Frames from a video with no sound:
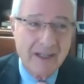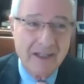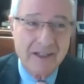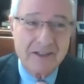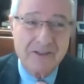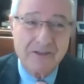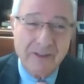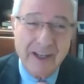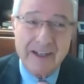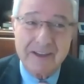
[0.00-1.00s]
He is, in
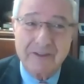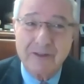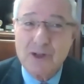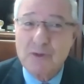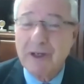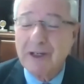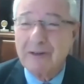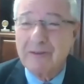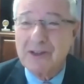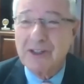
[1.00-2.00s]
fact, the first mayor
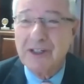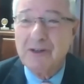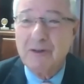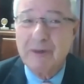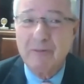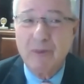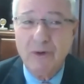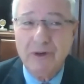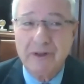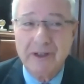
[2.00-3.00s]
of the city to have been
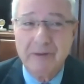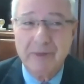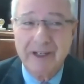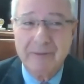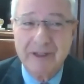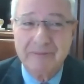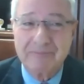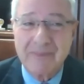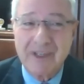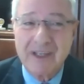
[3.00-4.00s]
born in Miami.
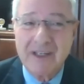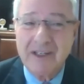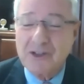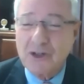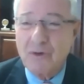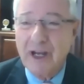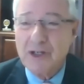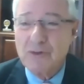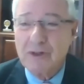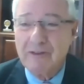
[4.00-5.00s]
He's a
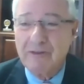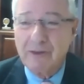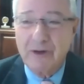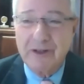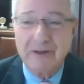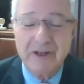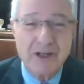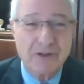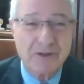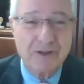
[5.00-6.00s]
graduate of Florida
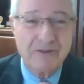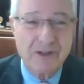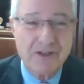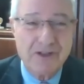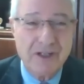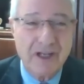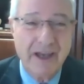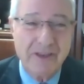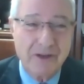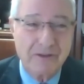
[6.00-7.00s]
International University
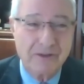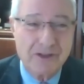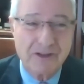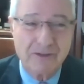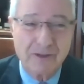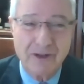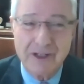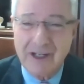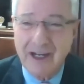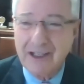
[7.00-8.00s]
and the University of Florida
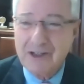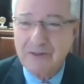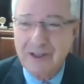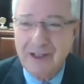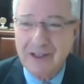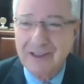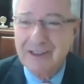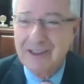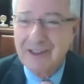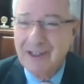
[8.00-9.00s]
College of Law.
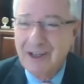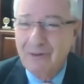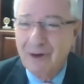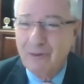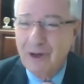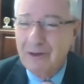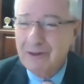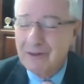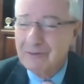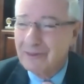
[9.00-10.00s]
Well,
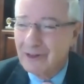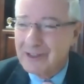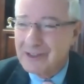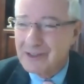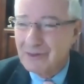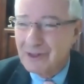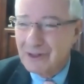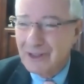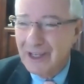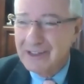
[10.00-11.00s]
welcome, Francis. We're
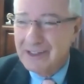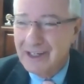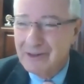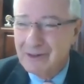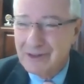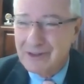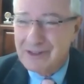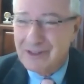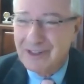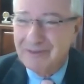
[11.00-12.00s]
glad to have you with us
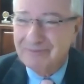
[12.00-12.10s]
today.